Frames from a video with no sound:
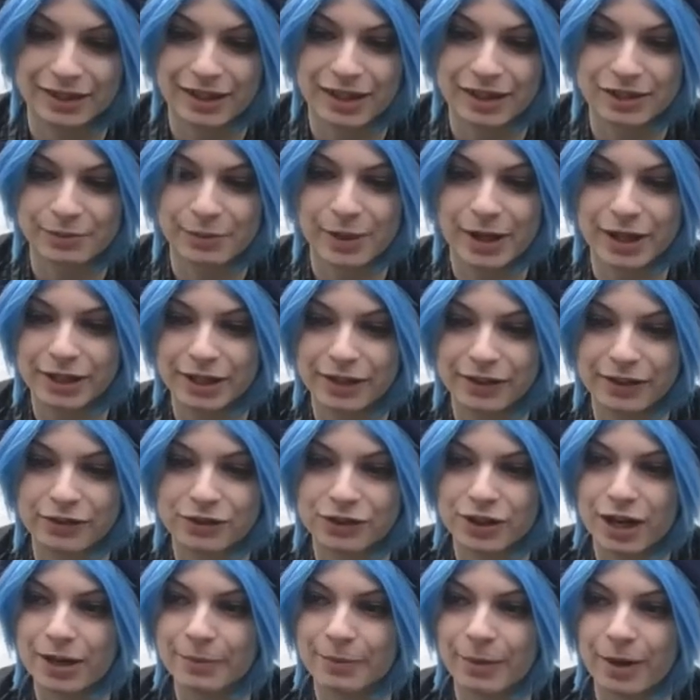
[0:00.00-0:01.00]
That's why I need the
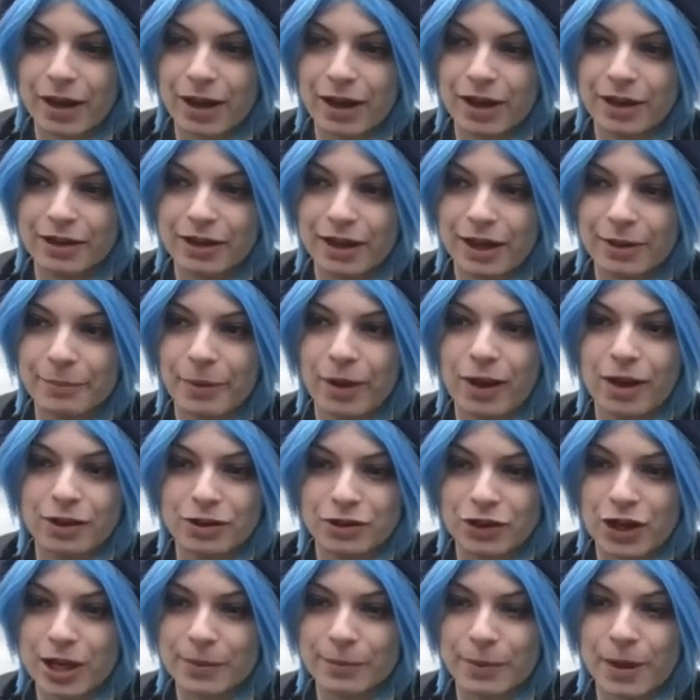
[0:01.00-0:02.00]
tripod. I bought
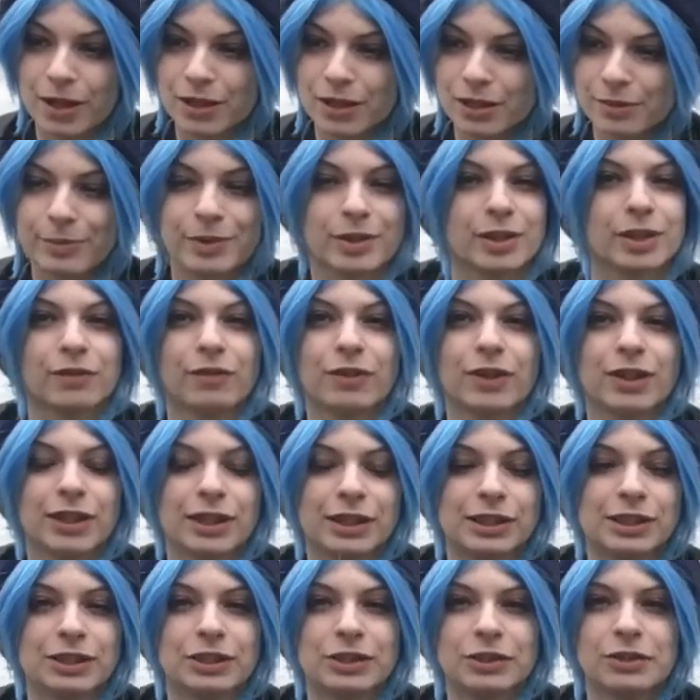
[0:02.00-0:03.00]
a tripod
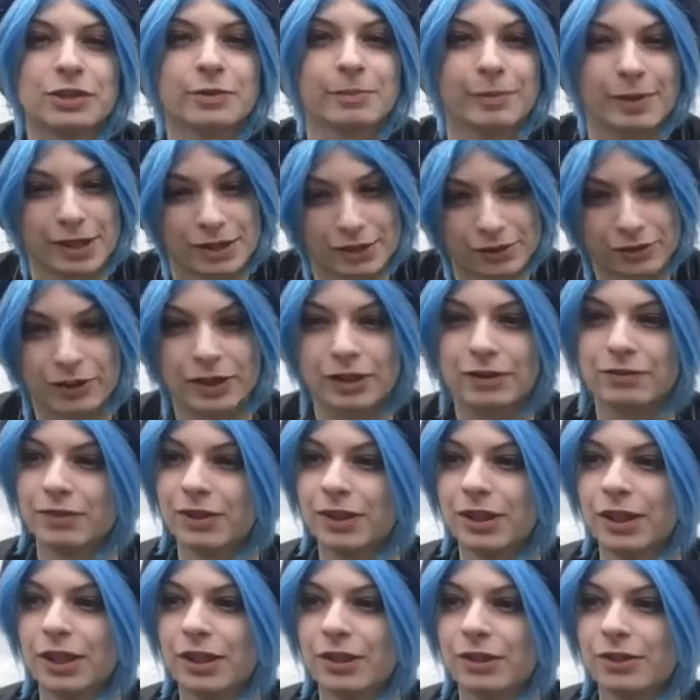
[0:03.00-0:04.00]
specifically to do split screen
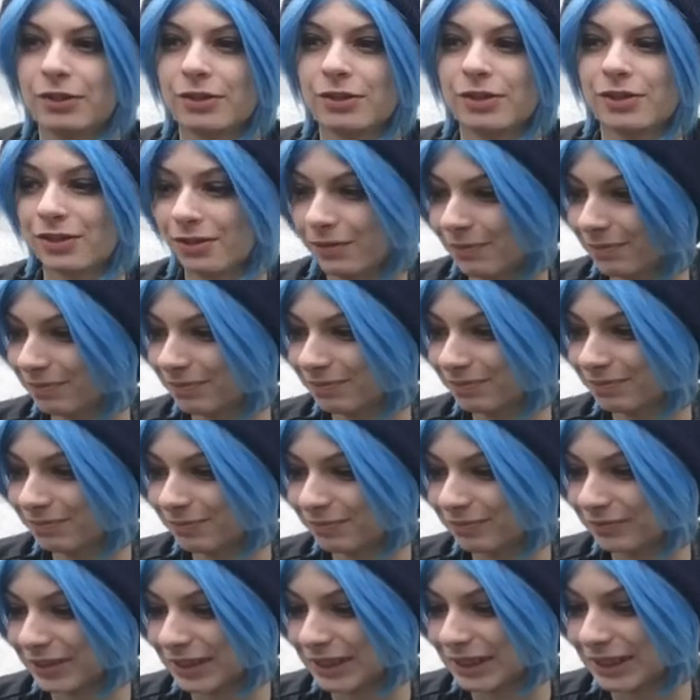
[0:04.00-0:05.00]
videos.
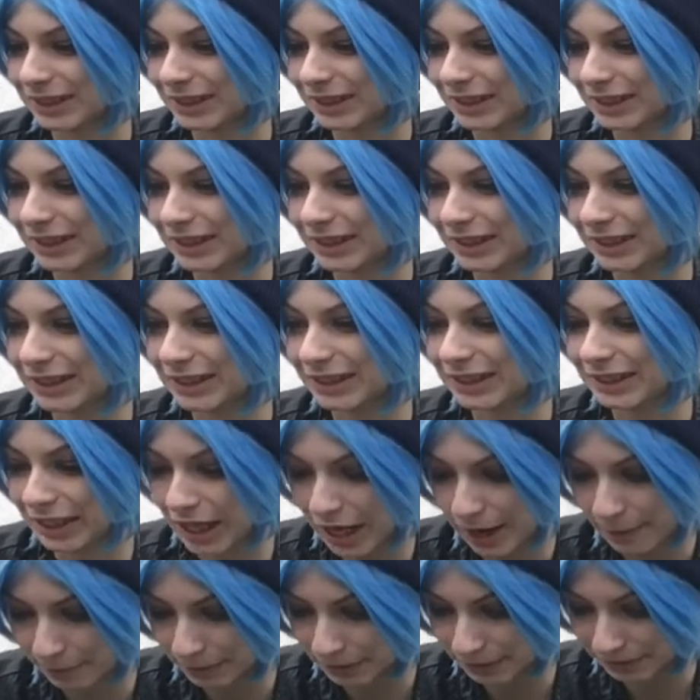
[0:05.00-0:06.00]

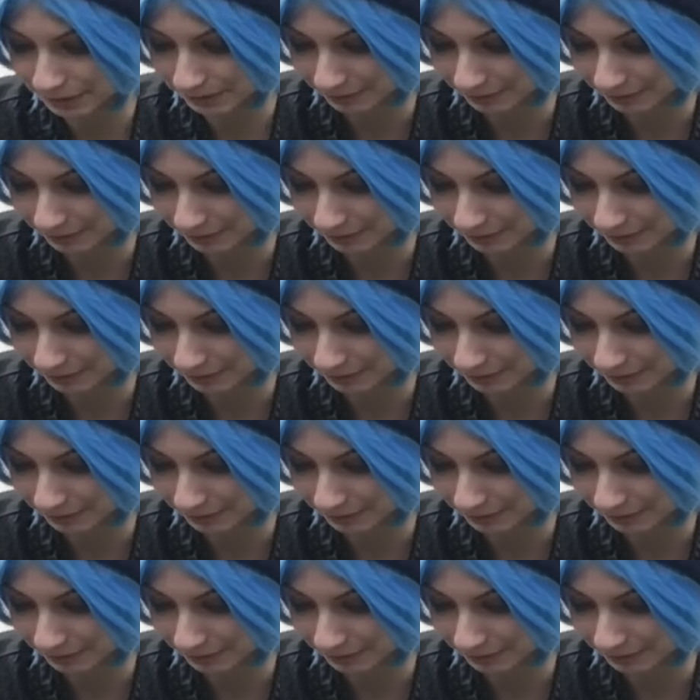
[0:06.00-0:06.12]
Yep.